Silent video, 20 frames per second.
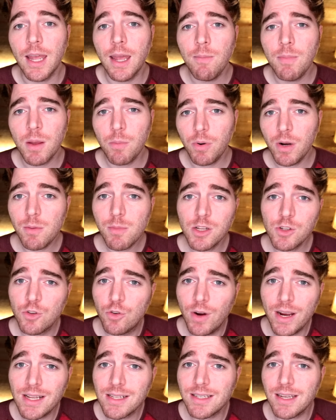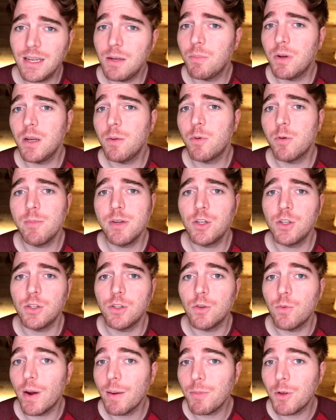A game that pretty much grants anybody permission
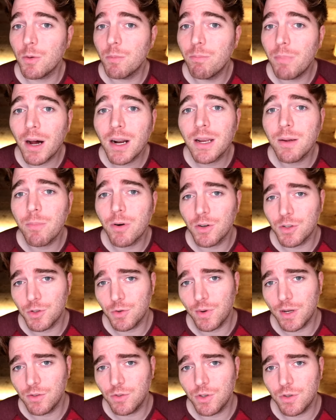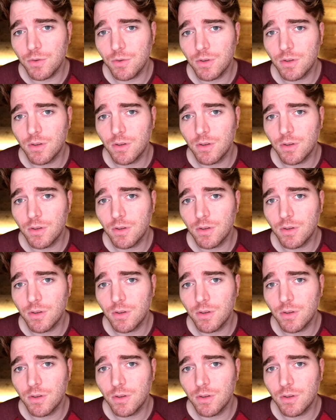to wrap their body parts around you.